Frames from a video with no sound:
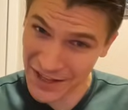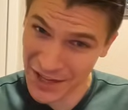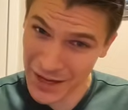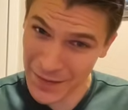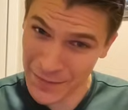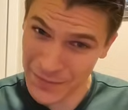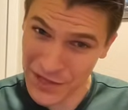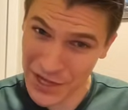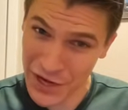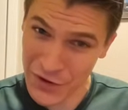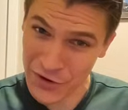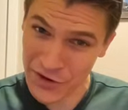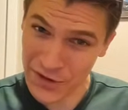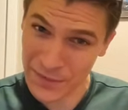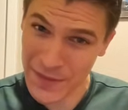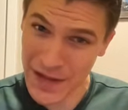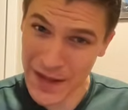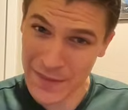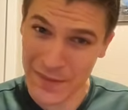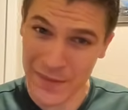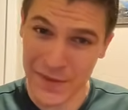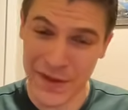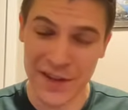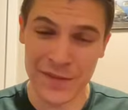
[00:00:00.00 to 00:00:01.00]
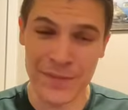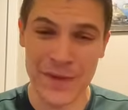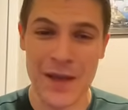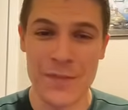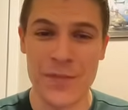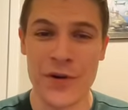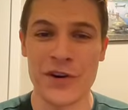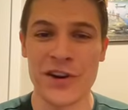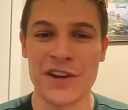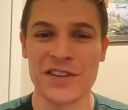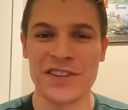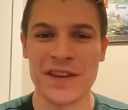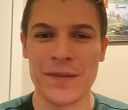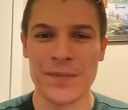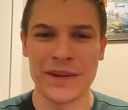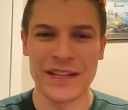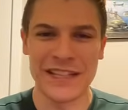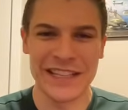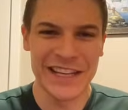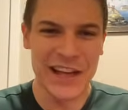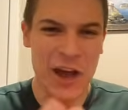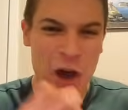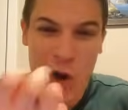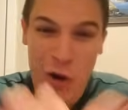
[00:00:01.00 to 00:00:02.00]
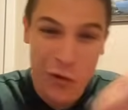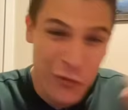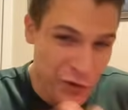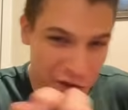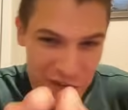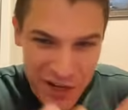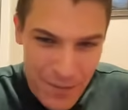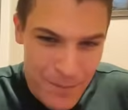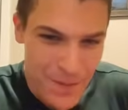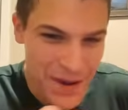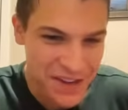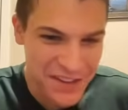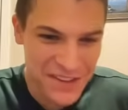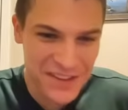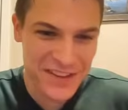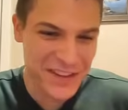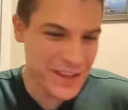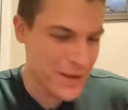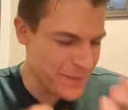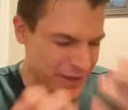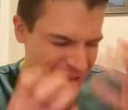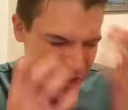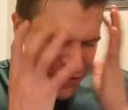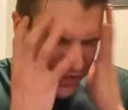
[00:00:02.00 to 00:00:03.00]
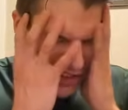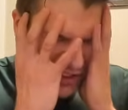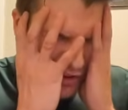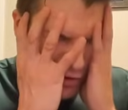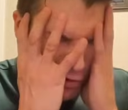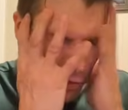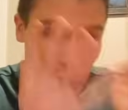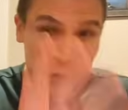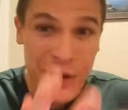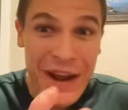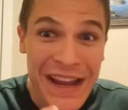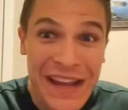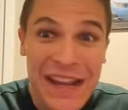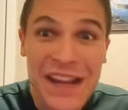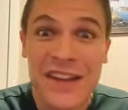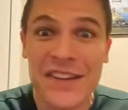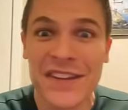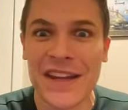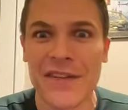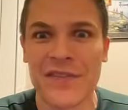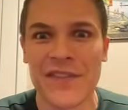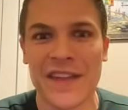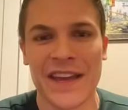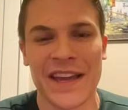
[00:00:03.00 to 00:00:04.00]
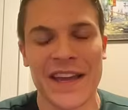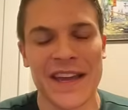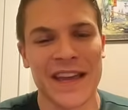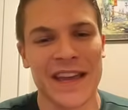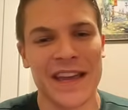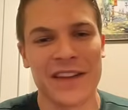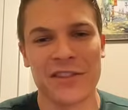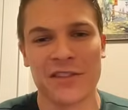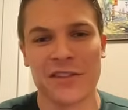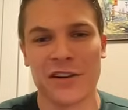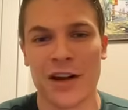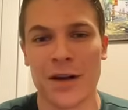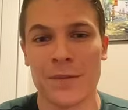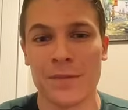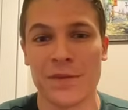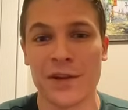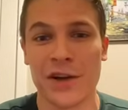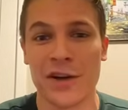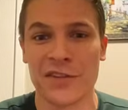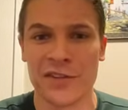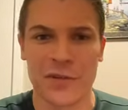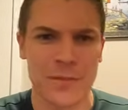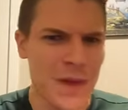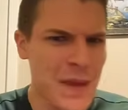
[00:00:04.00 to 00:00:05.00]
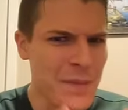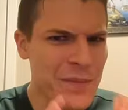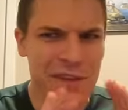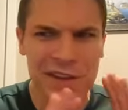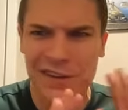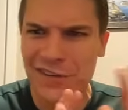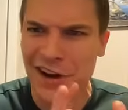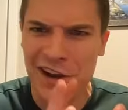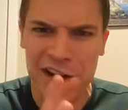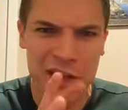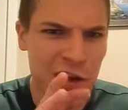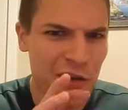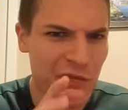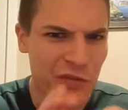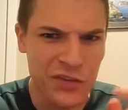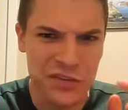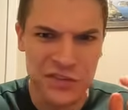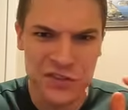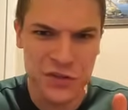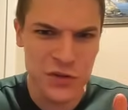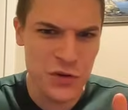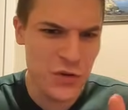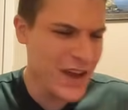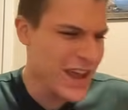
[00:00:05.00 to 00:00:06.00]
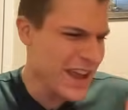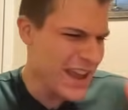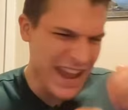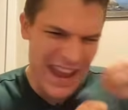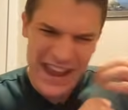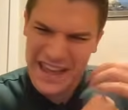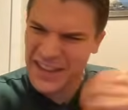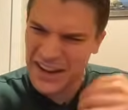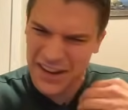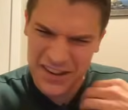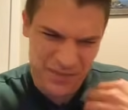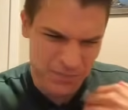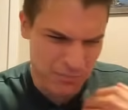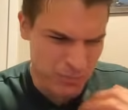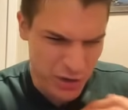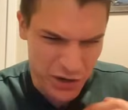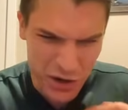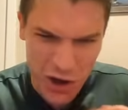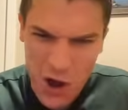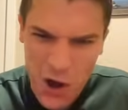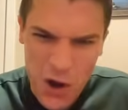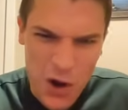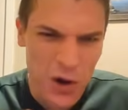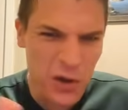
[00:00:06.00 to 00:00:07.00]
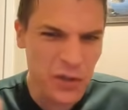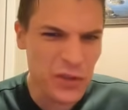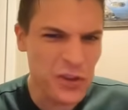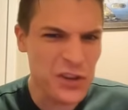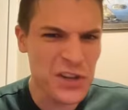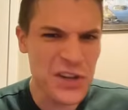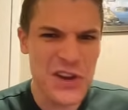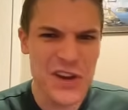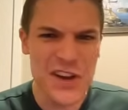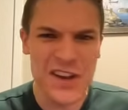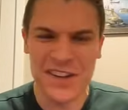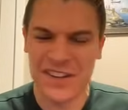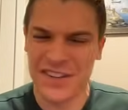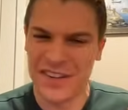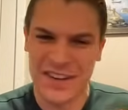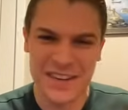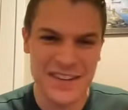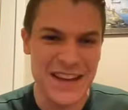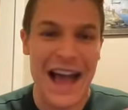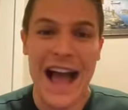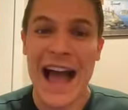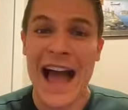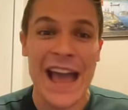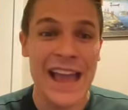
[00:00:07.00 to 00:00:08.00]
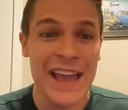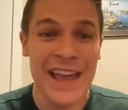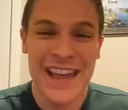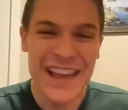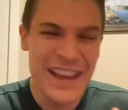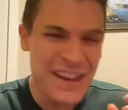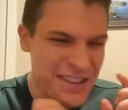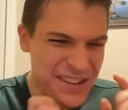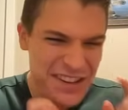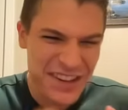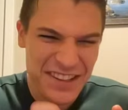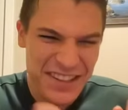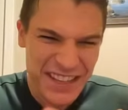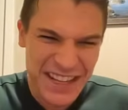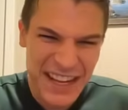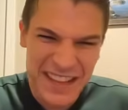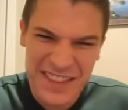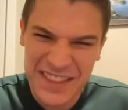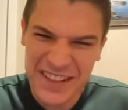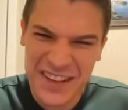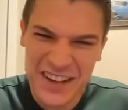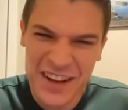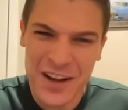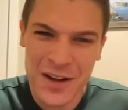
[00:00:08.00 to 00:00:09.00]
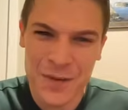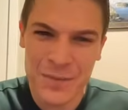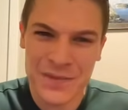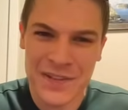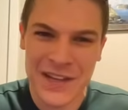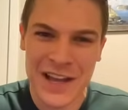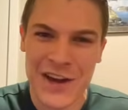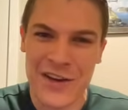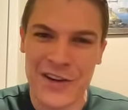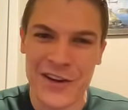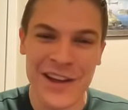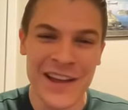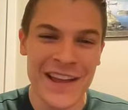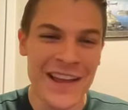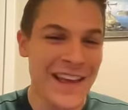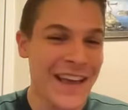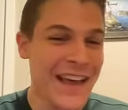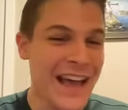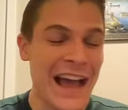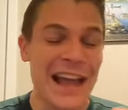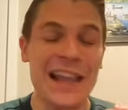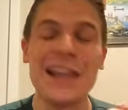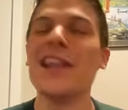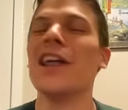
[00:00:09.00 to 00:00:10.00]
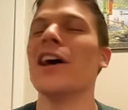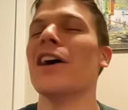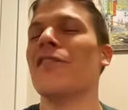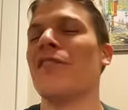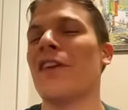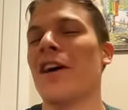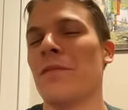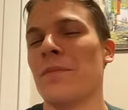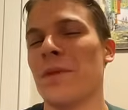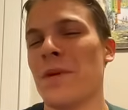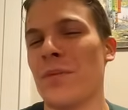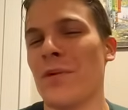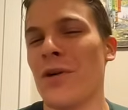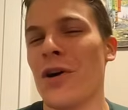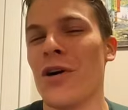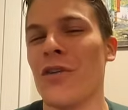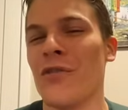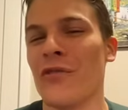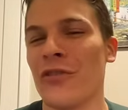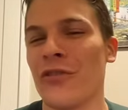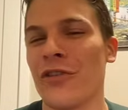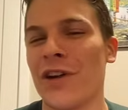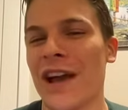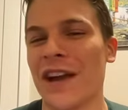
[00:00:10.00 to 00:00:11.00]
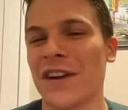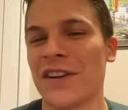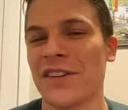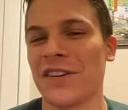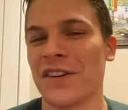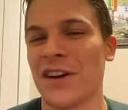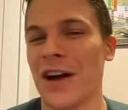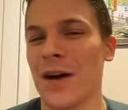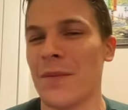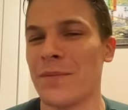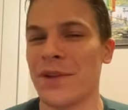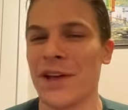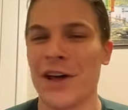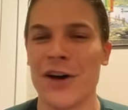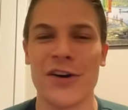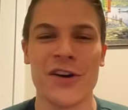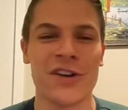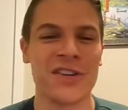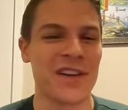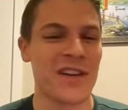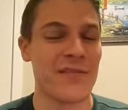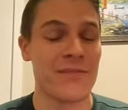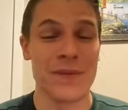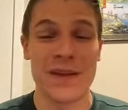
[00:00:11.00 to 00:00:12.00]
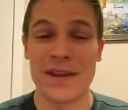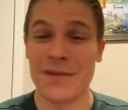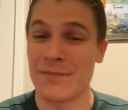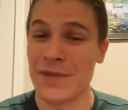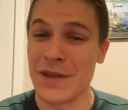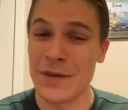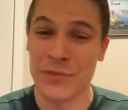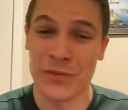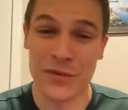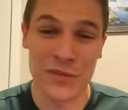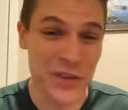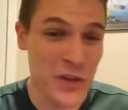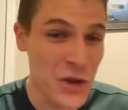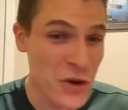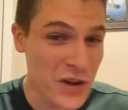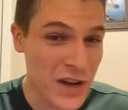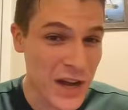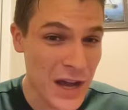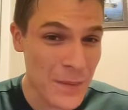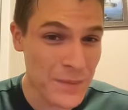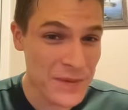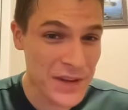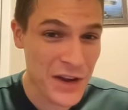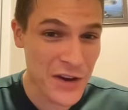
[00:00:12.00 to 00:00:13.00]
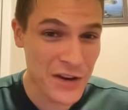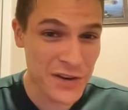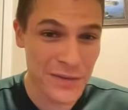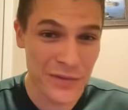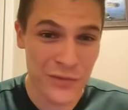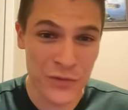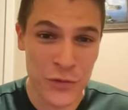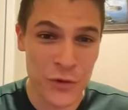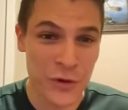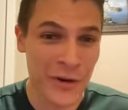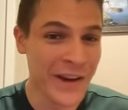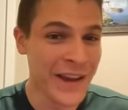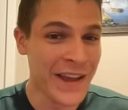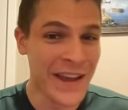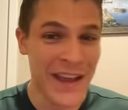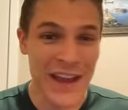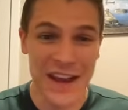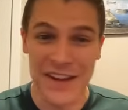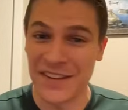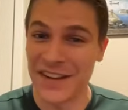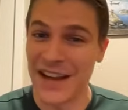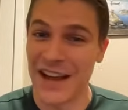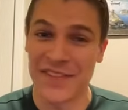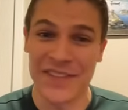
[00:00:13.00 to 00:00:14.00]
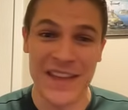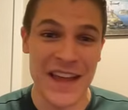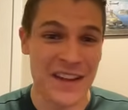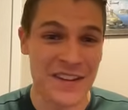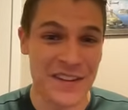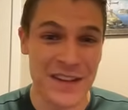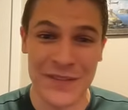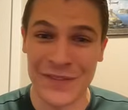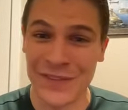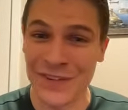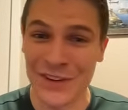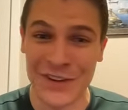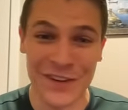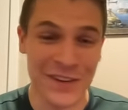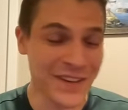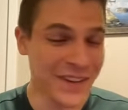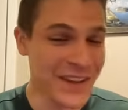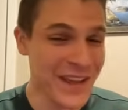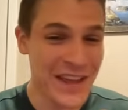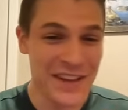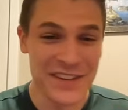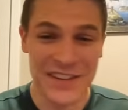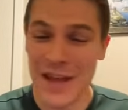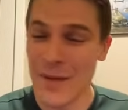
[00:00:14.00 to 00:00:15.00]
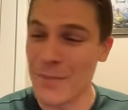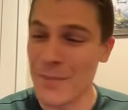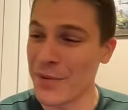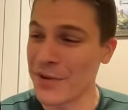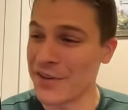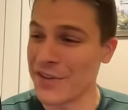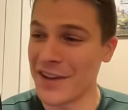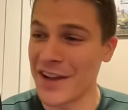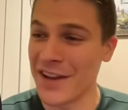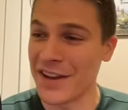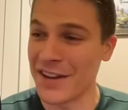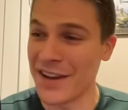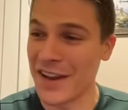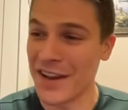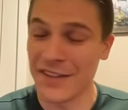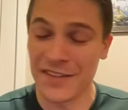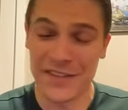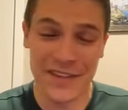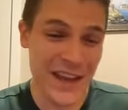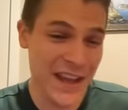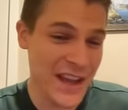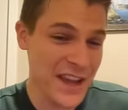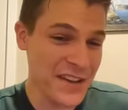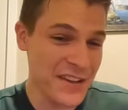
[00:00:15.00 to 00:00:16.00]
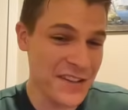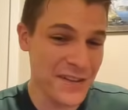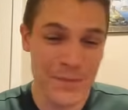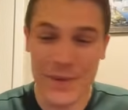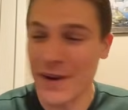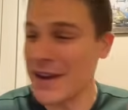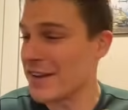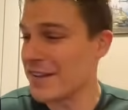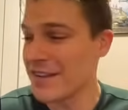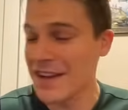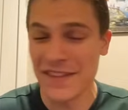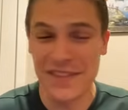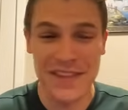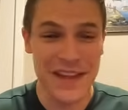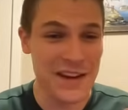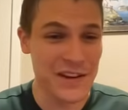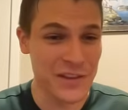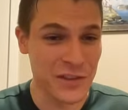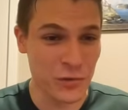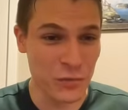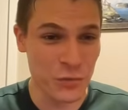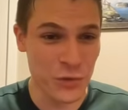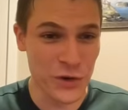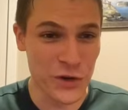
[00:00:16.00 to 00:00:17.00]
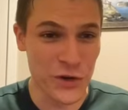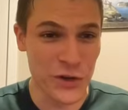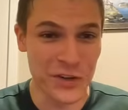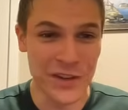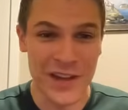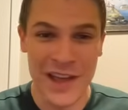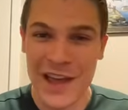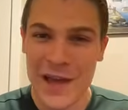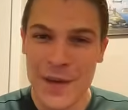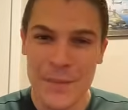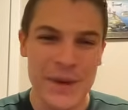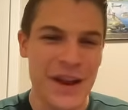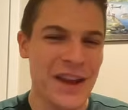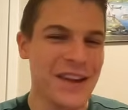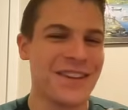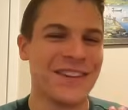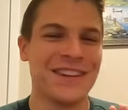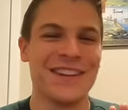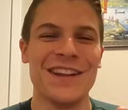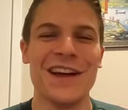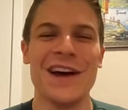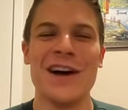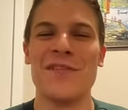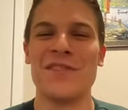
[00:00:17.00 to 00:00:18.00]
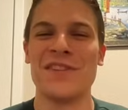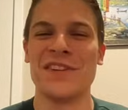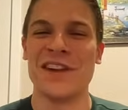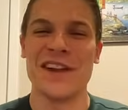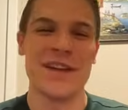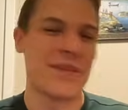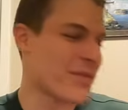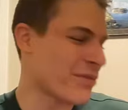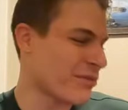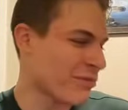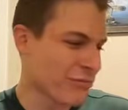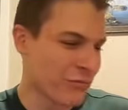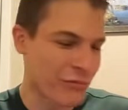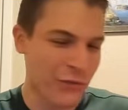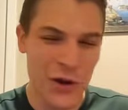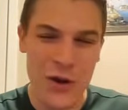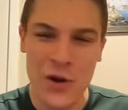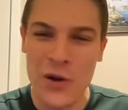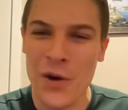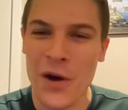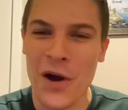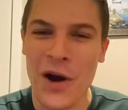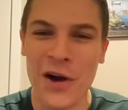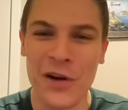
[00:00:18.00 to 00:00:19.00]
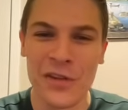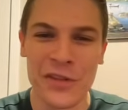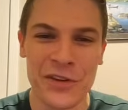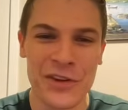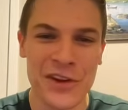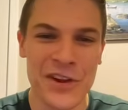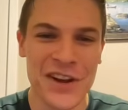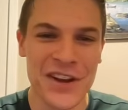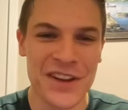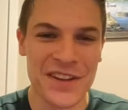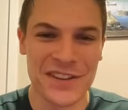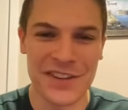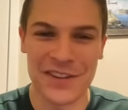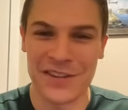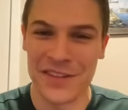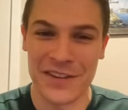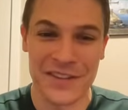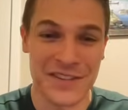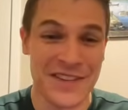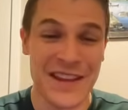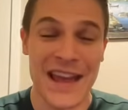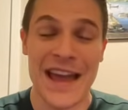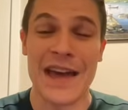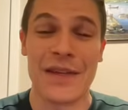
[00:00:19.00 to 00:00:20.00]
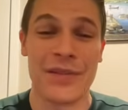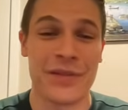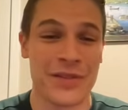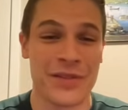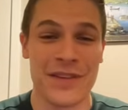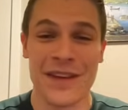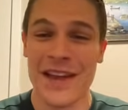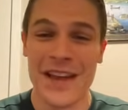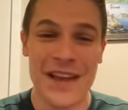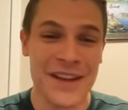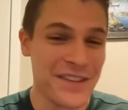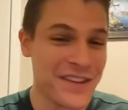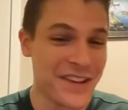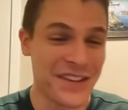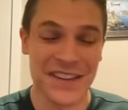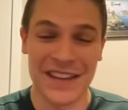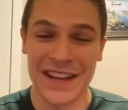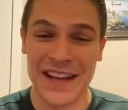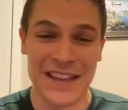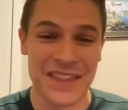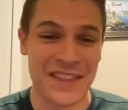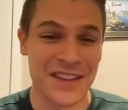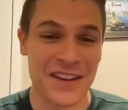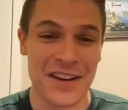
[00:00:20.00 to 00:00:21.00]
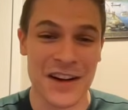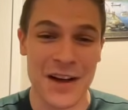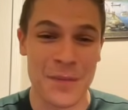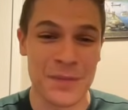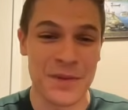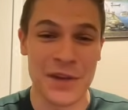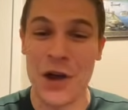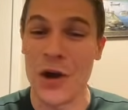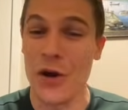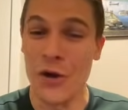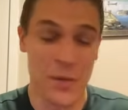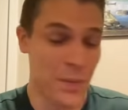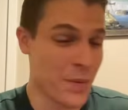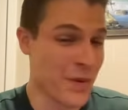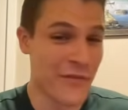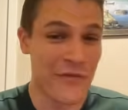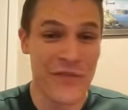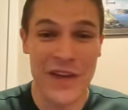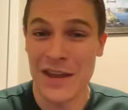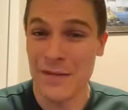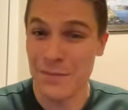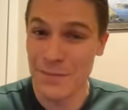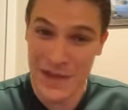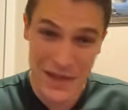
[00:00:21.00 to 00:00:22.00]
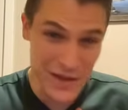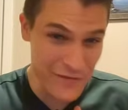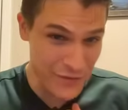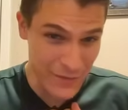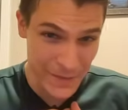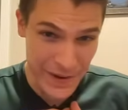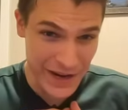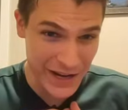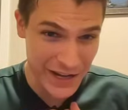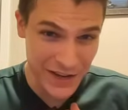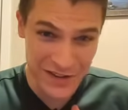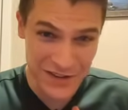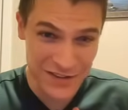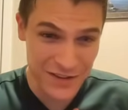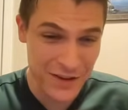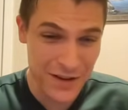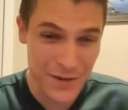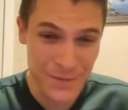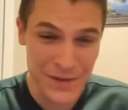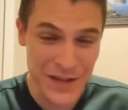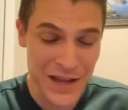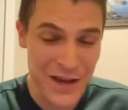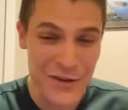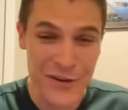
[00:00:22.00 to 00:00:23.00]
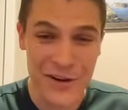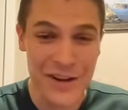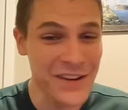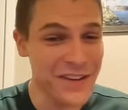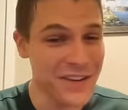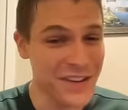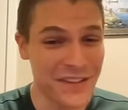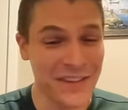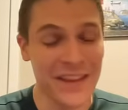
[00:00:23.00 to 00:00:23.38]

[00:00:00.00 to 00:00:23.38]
comm towers maps because my opponent typically overcommits to them and goes crazy if they can't get their comm towers. Or maybe they try to go for 2 and they just put all their units to die just to get the comm tower. I love how people overreact to comm towers. I've beaten people with no comm towers before. It's not that difficult. 10% is nice, but it's not the end of the world. But I just love seeing them throw all their units to the death just to get the comm tower or prevent me from getting a comm tower.